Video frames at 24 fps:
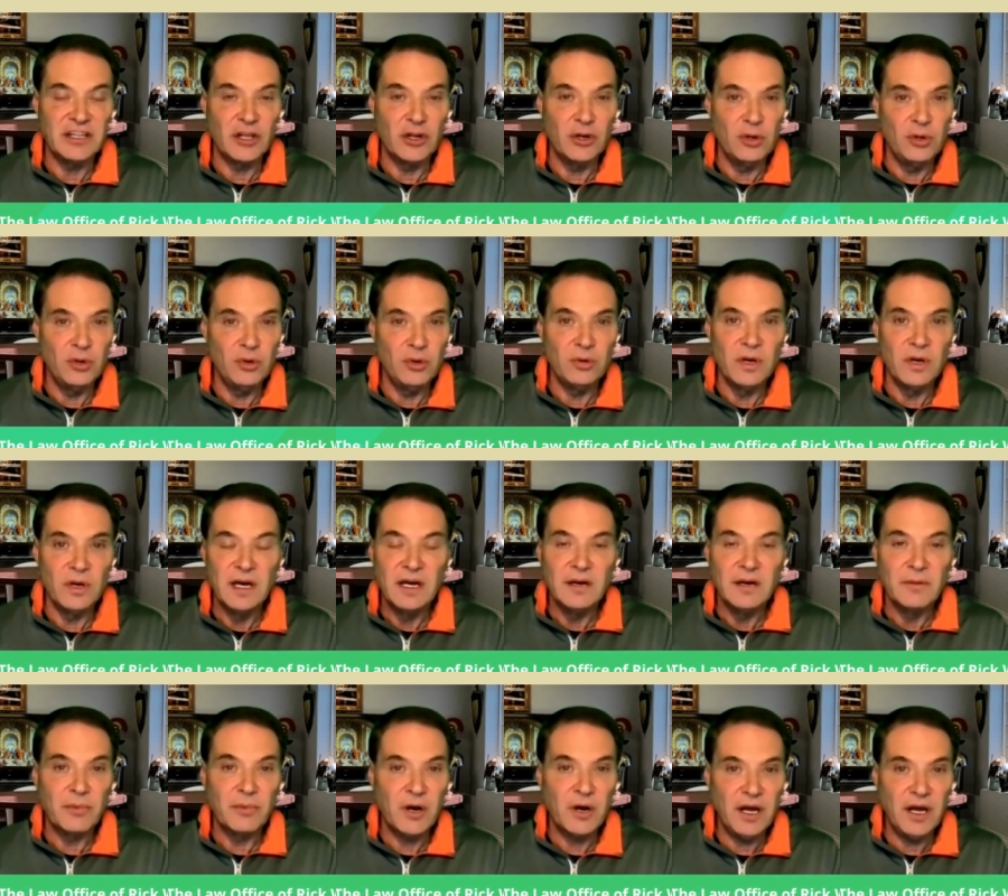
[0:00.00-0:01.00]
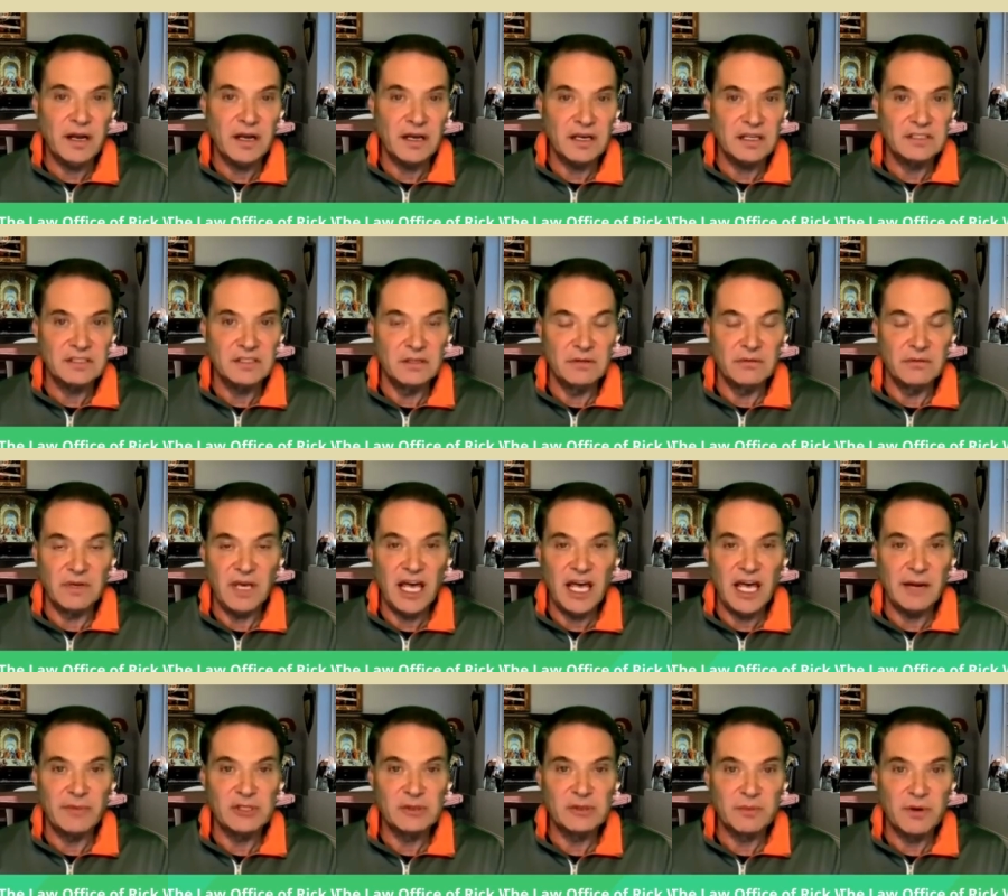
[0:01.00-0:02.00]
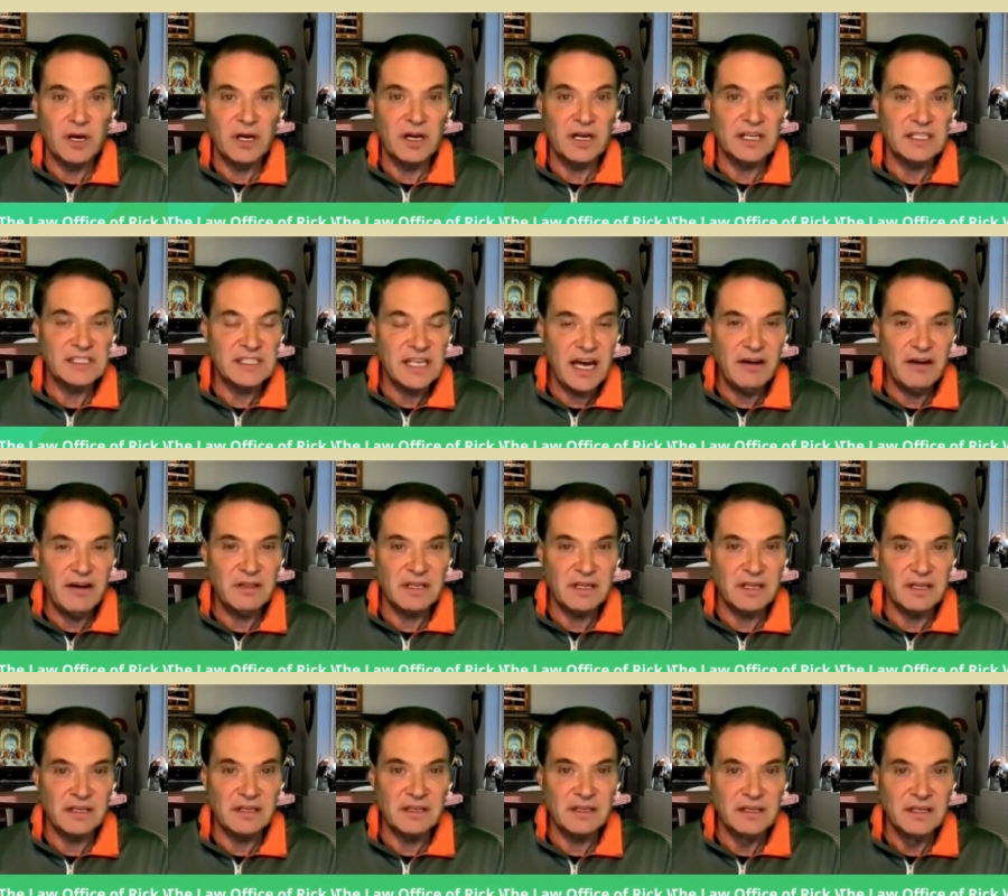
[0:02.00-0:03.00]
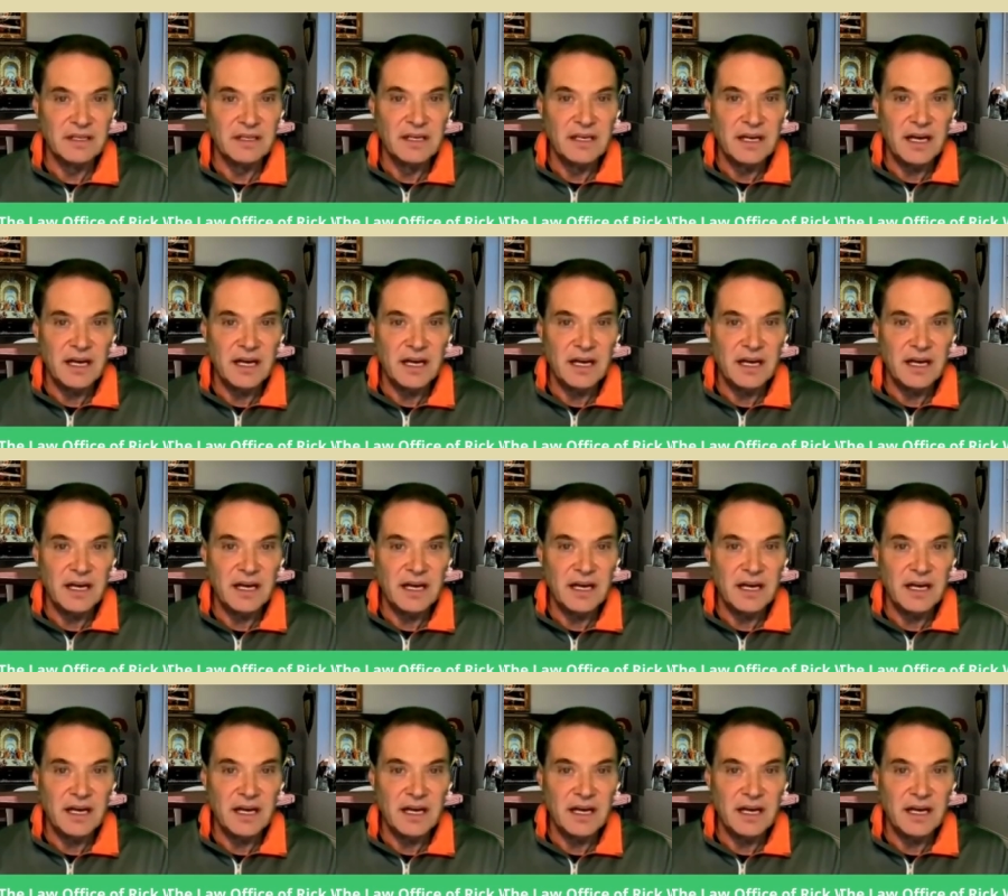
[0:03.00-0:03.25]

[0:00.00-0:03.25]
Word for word: in the new products, the new cannabis products out there,